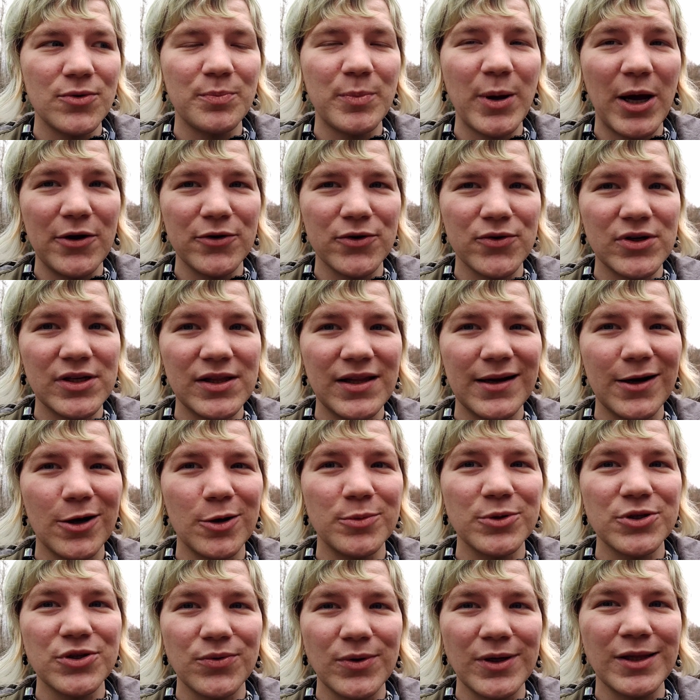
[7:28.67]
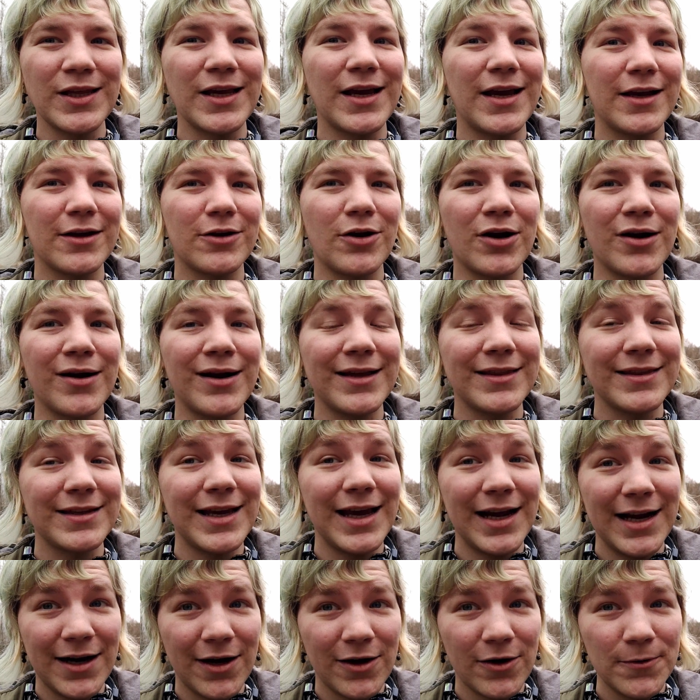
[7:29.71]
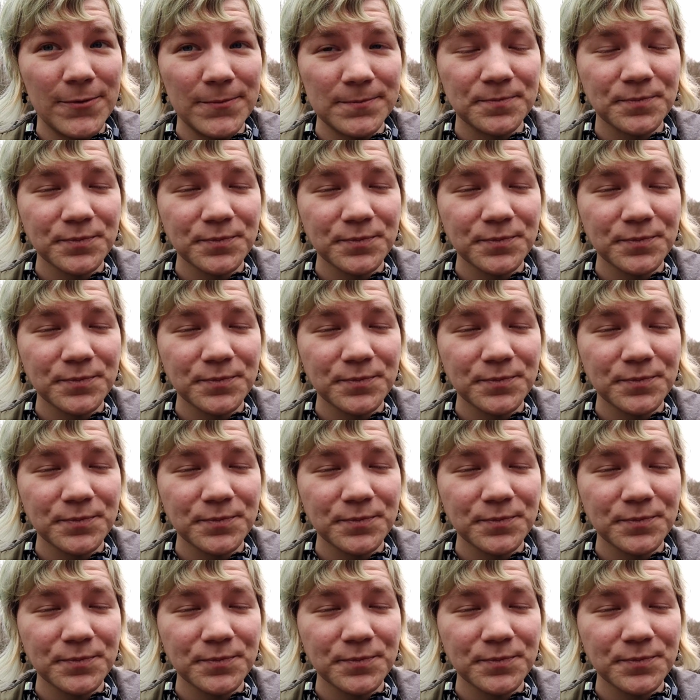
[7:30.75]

boundary layer between the agar and the air.